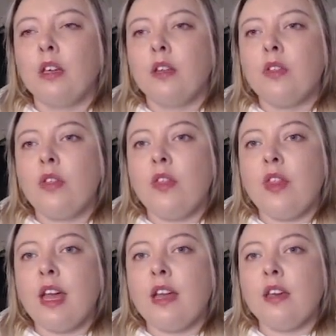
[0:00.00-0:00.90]

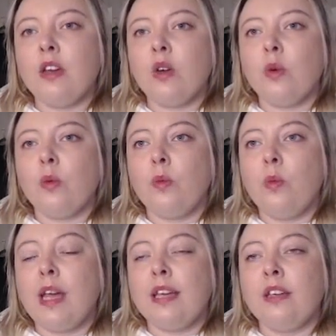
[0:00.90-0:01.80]
Then
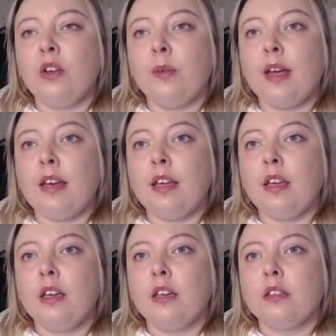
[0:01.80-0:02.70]
when you're
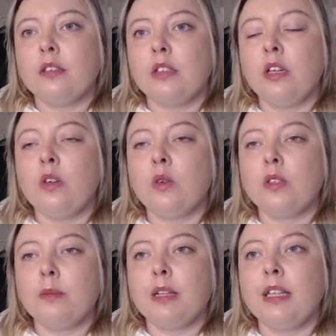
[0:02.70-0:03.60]
ready to do
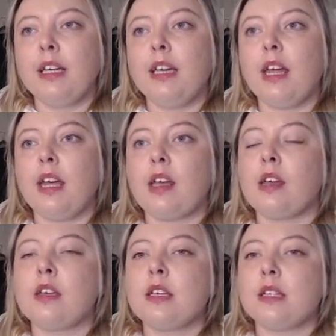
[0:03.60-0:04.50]
some cleaning,
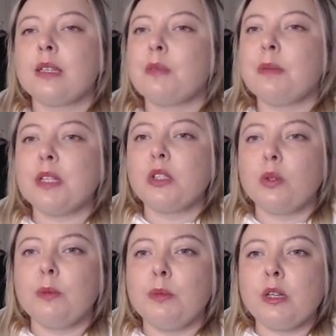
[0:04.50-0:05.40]
sometimes I'll do
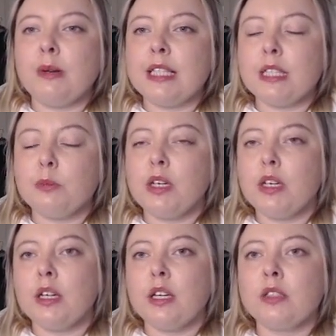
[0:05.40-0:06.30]
it between
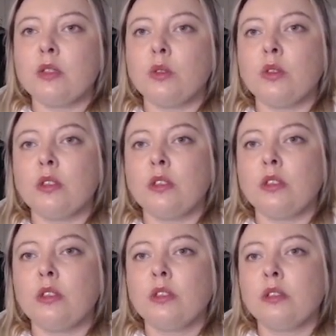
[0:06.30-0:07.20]
spirits,
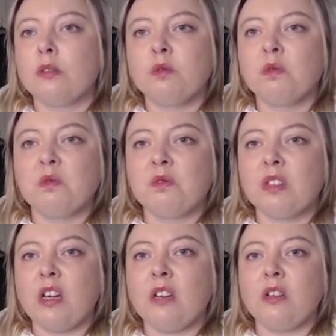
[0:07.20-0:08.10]
or
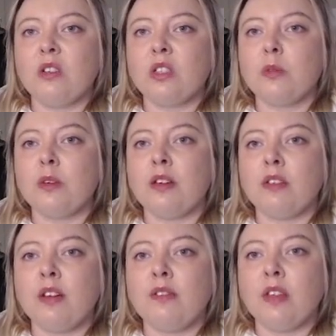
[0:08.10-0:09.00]
I don't know, just whenever
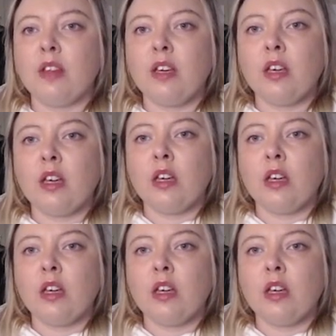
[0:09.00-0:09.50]
I feel like it.